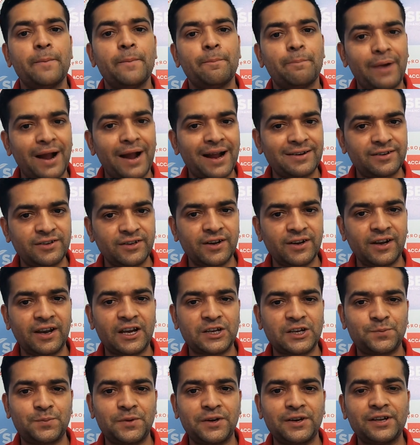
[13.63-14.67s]
practical
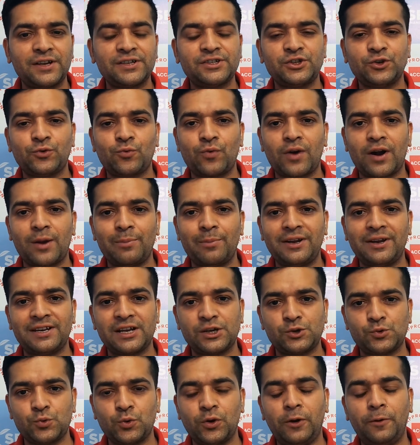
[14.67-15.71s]
experience requirement
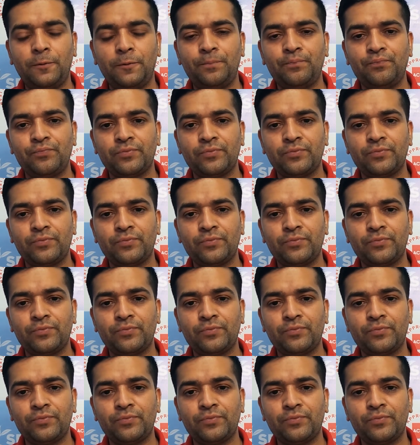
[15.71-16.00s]
as well.